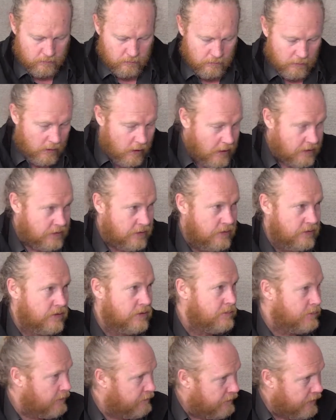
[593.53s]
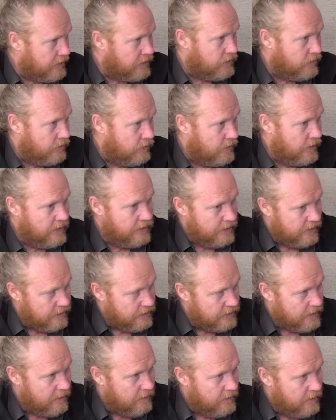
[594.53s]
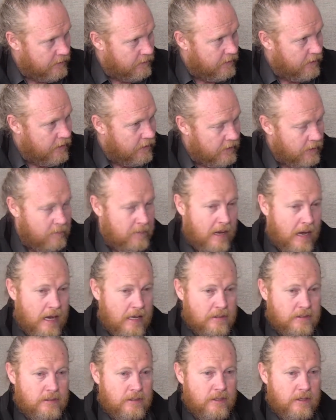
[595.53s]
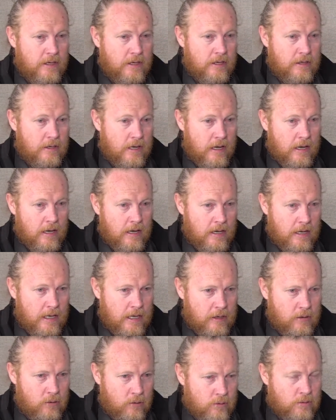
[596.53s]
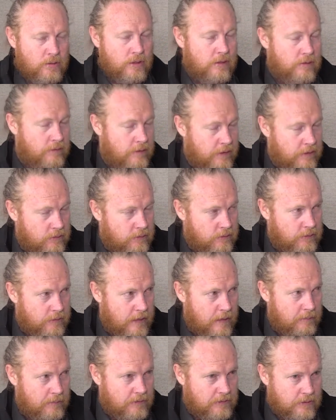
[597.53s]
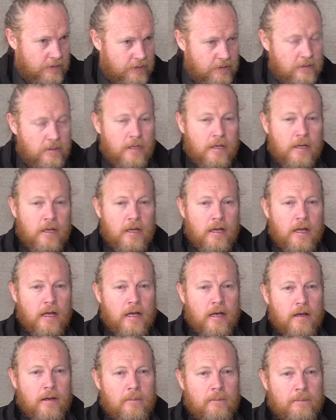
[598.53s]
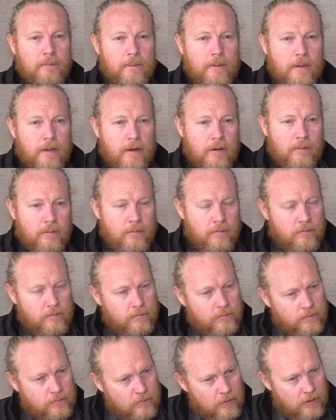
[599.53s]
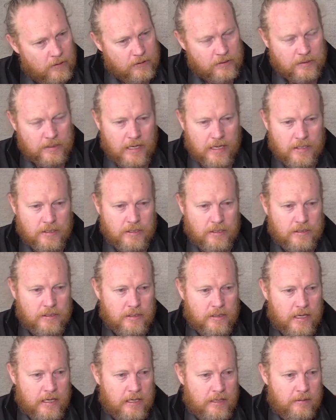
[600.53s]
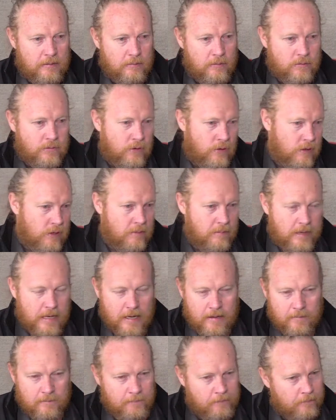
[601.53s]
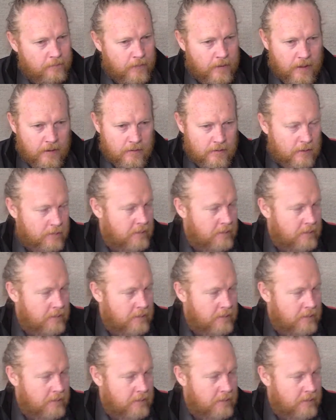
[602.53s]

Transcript: licensed, professional. These are some of the parts that are also critical to our business. You know, on stage yesterday, we were talking about the